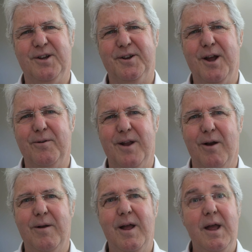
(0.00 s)
I don't
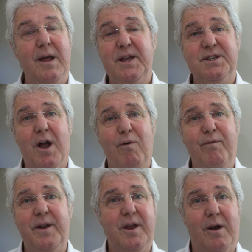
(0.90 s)
know. This whole
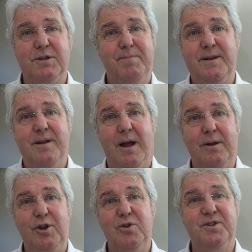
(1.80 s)
video has been
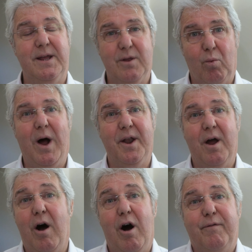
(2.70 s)
done using the
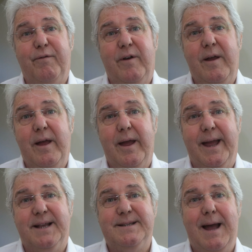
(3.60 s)
1/2,
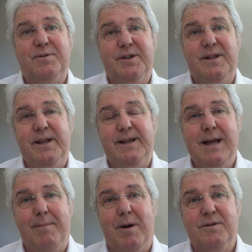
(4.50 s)
except in the
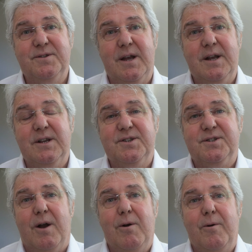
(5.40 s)
demos.
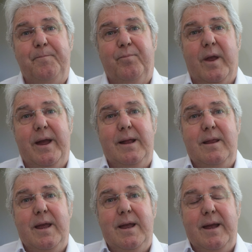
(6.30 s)
So
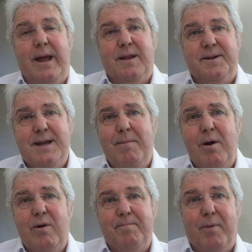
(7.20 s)
in the
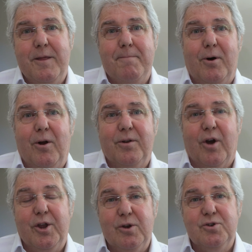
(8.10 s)
demo by the pond
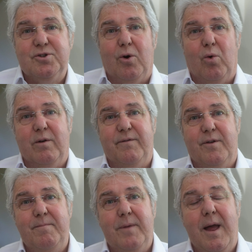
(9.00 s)
I used all of
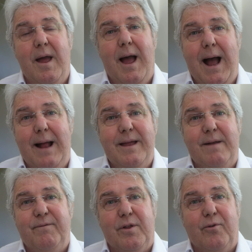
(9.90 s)
them, and
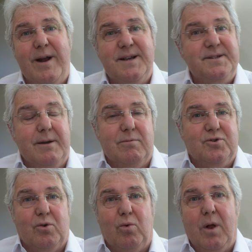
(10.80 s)
then for the rest it
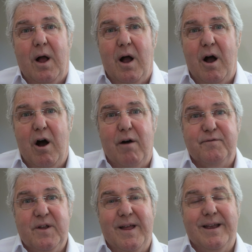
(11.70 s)
was all
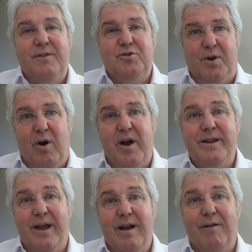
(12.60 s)
1/2. So that gives you an
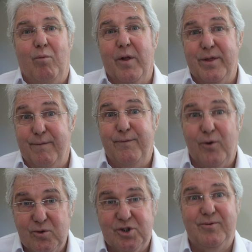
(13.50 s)
idea of what the
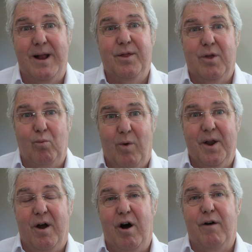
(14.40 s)
full strength
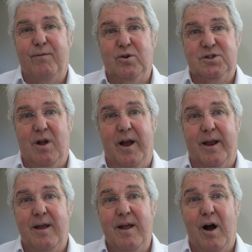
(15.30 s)
1/2 looks
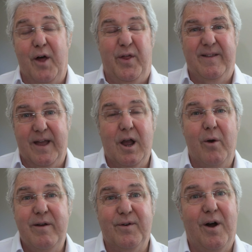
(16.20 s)
like. I think they
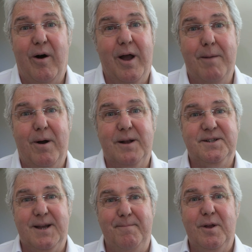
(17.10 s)
go even higher, but
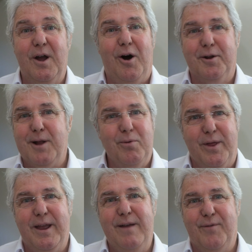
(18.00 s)
I don't
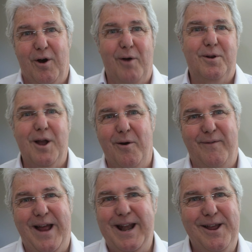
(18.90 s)
think even I would
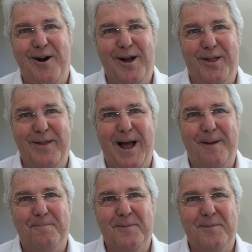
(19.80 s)
go any higher than that.